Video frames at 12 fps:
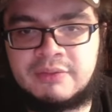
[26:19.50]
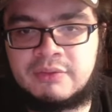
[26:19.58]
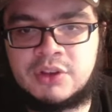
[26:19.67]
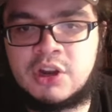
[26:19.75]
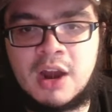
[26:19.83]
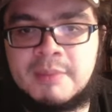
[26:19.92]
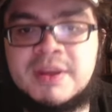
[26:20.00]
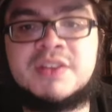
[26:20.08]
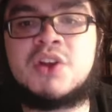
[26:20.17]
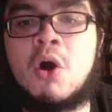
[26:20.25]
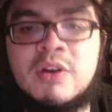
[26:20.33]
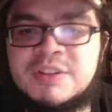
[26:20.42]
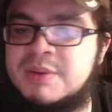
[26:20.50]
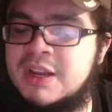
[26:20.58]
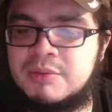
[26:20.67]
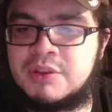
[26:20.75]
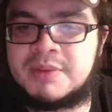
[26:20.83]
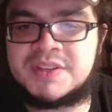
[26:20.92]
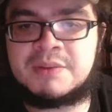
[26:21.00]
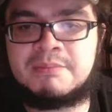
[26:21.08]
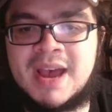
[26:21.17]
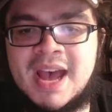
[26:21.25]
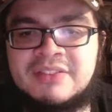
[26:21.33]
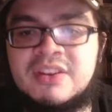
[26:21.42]
You know what I mean? He's always been able to miss some
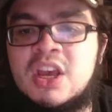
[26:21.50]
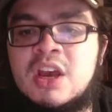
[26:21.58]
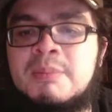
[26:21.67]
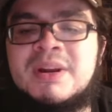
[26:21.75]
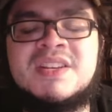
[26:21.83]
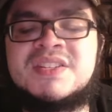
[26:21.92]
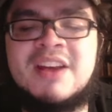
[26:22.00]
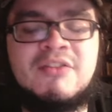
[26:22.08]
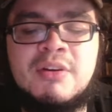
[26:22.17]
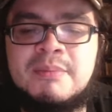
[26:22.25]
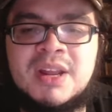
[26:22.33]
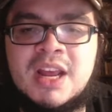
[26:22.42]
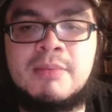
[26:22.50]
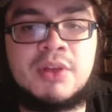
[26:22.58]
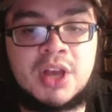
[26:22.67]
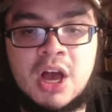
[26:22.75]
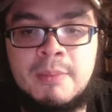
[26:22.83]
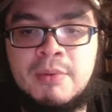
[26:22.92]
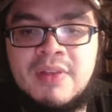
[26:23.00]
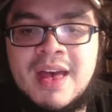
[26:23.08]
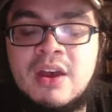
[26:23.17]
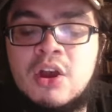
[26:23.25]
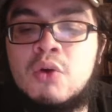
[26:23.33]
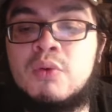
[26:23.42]
bats, but he's never been able to couple
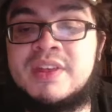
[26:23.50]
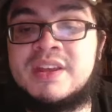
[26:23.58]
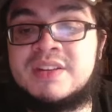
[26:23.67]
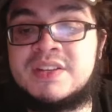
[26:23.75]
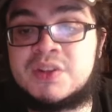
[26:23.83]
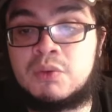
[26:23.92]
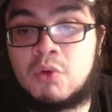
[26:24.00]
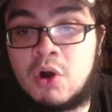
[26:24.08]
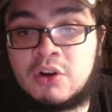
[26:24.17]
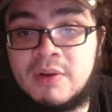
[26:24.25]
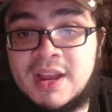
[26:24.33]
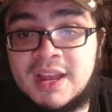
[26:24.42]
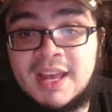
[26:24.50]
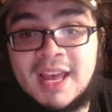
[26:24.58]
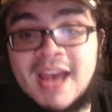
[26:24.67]
that with a decent walk rate.